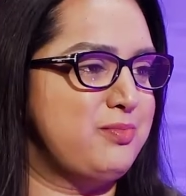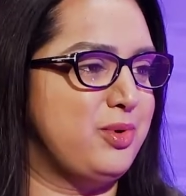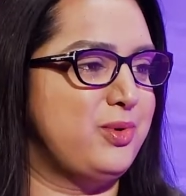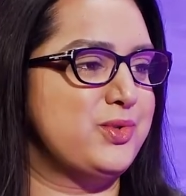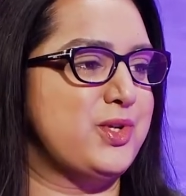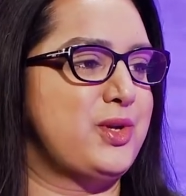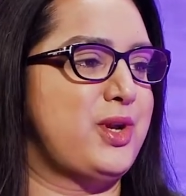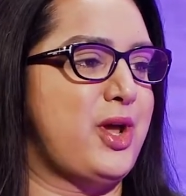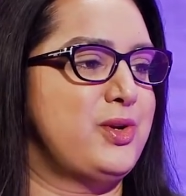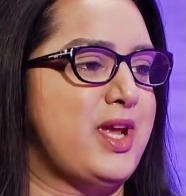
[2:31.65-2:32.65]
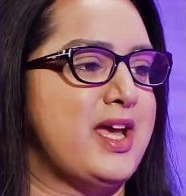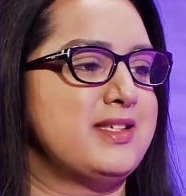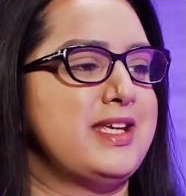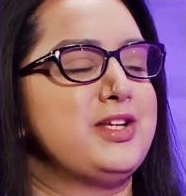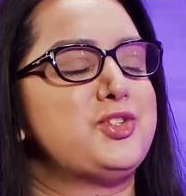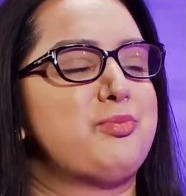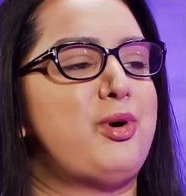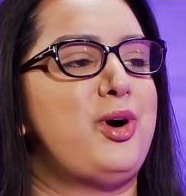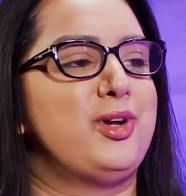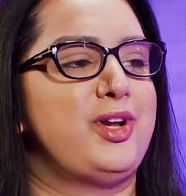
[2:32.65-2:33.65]
but also known as
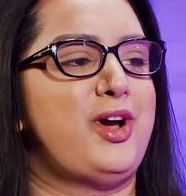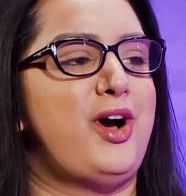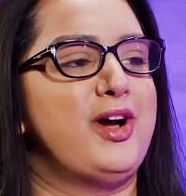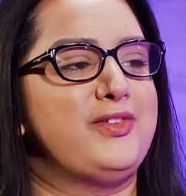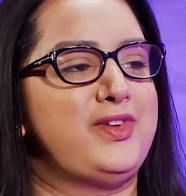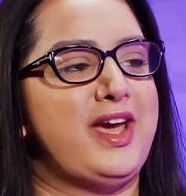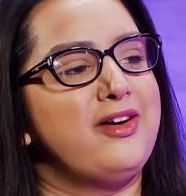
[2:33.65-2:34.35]
intrapartner IVF.